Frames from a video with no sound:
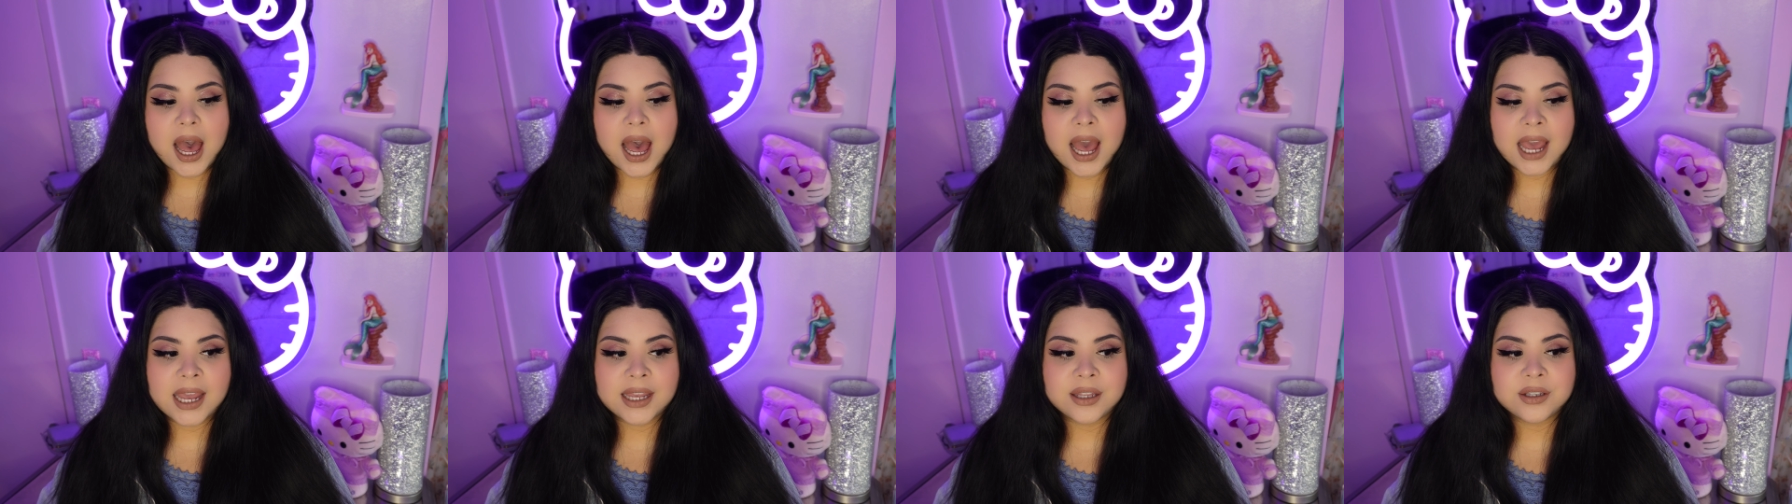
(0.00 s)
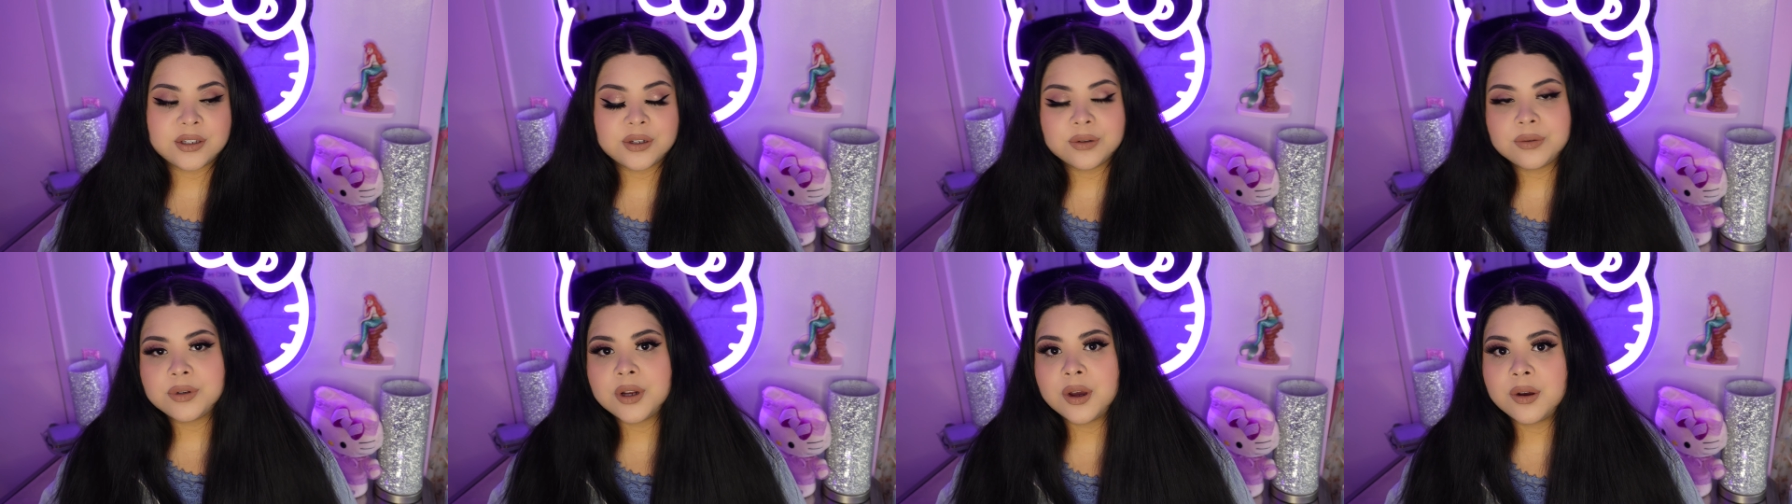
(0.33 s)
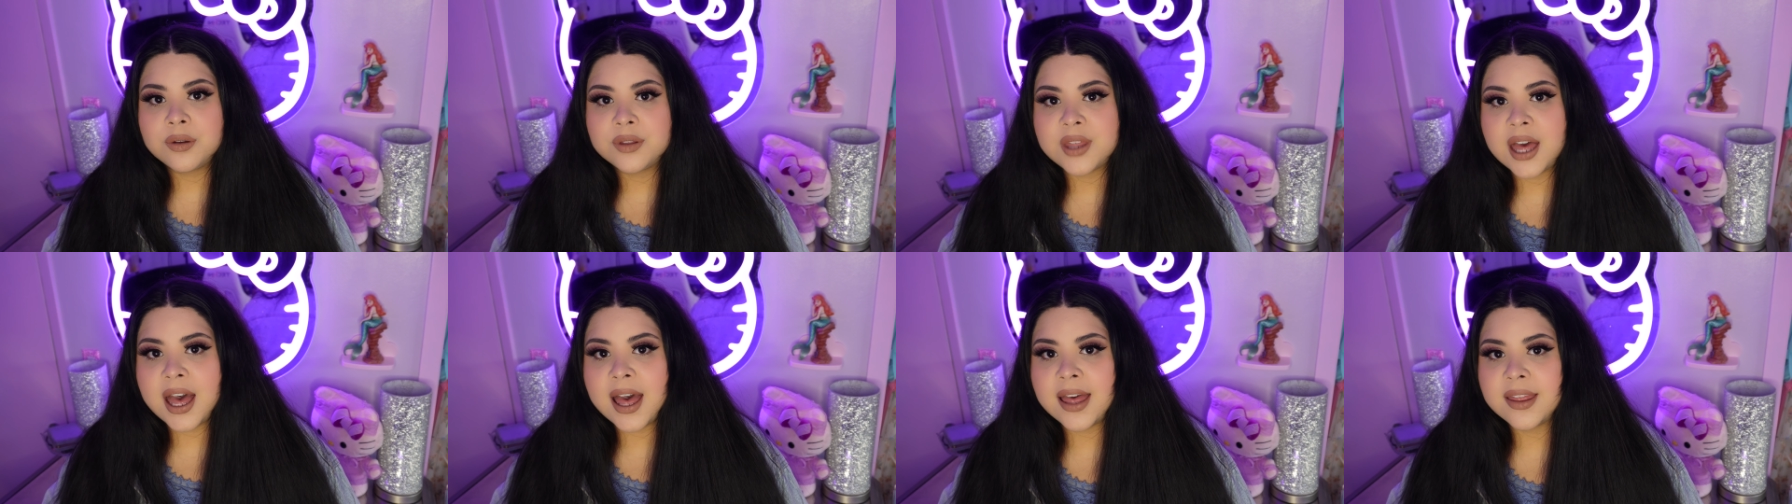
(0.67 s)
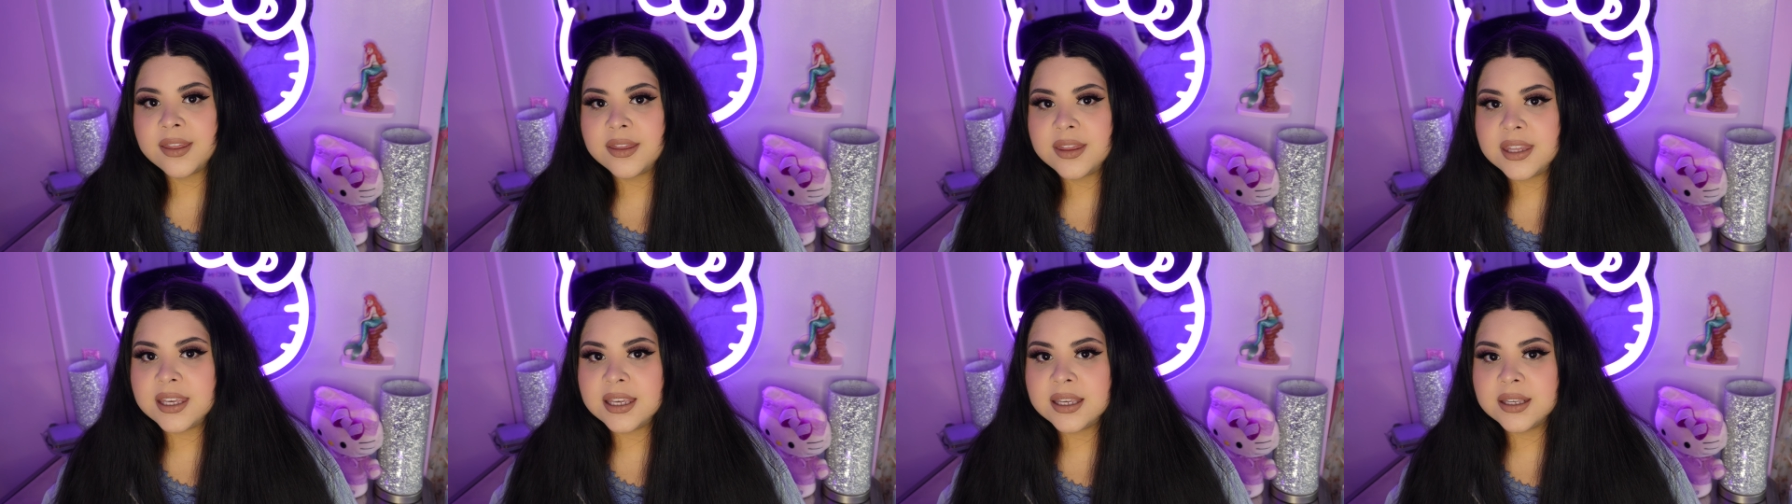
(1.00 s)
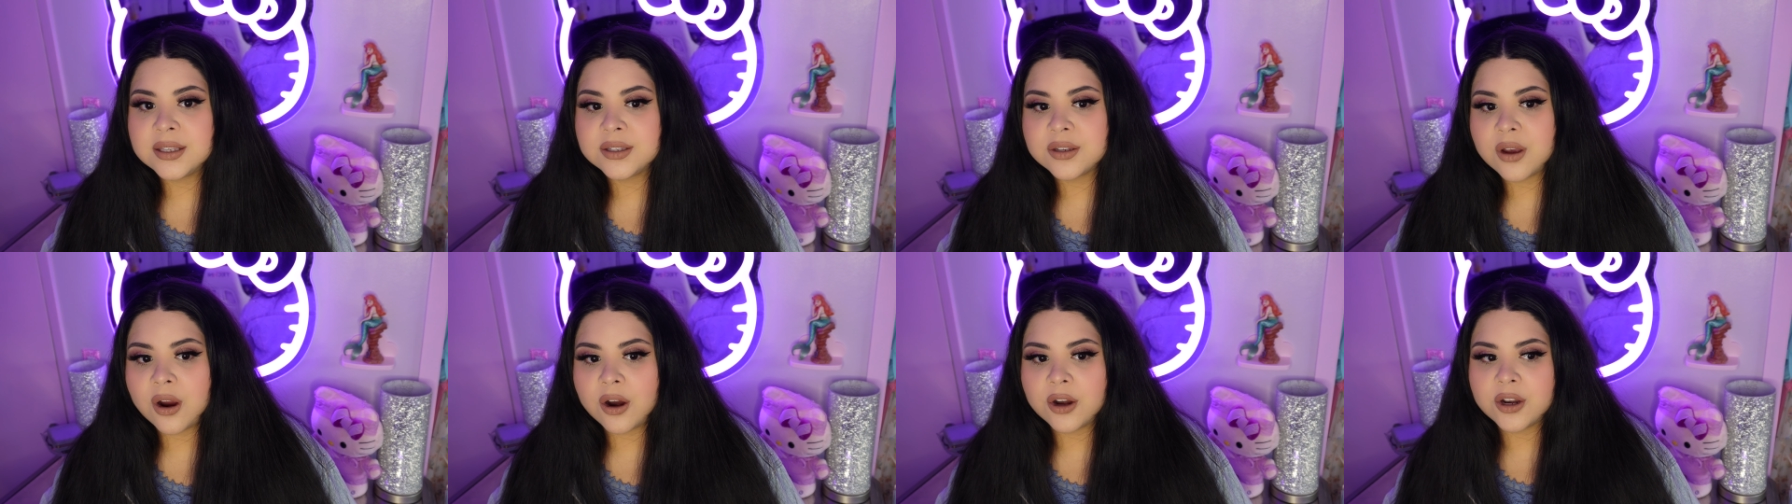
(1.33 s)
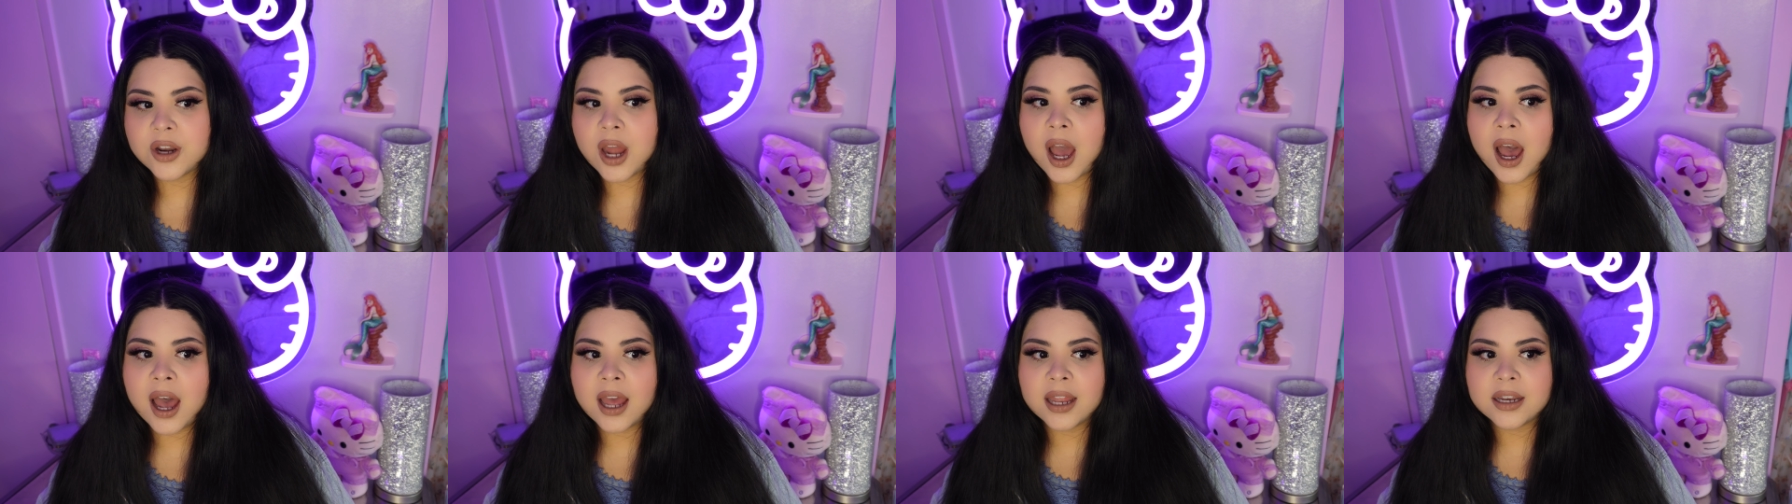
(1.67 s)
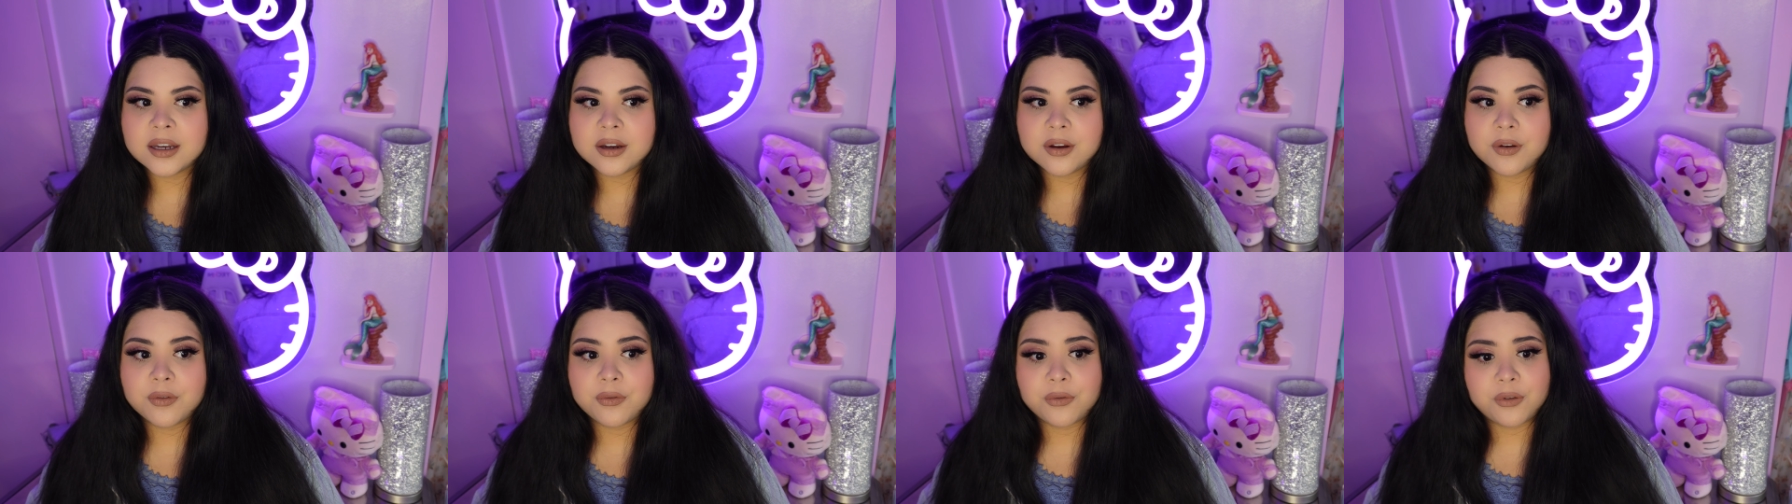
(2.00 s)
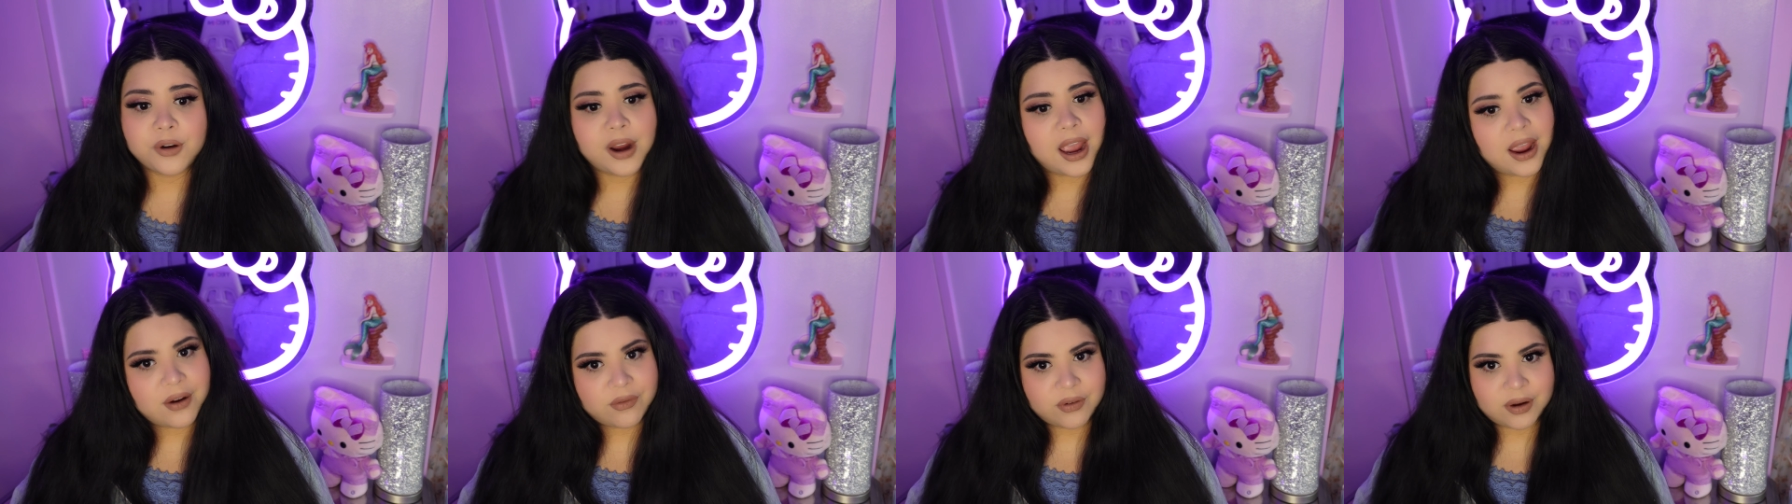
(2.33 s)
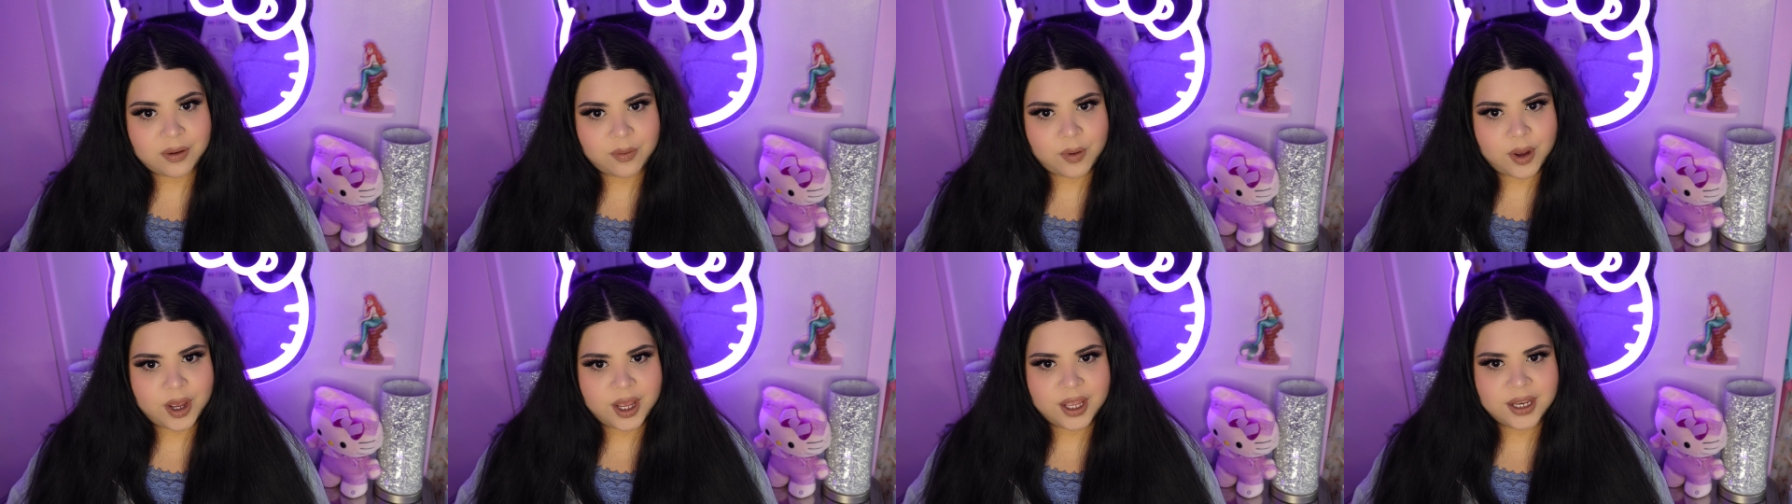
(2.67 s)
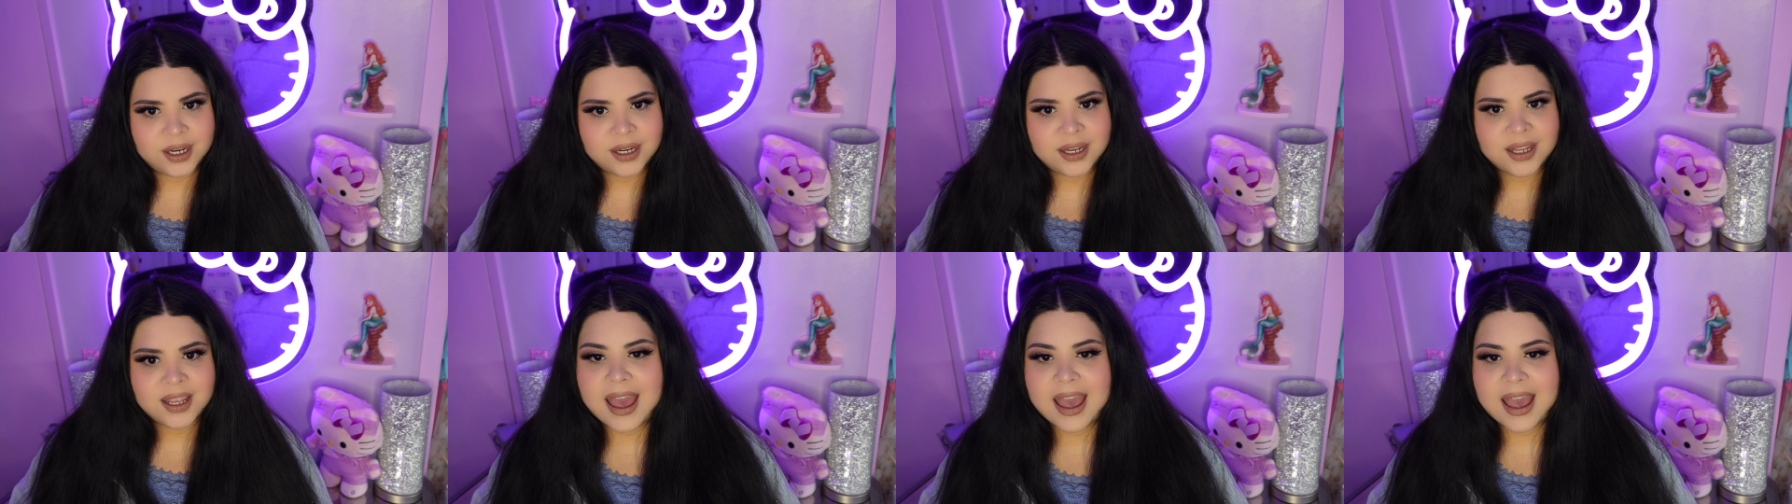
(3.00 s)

I do know that these are not for everyone,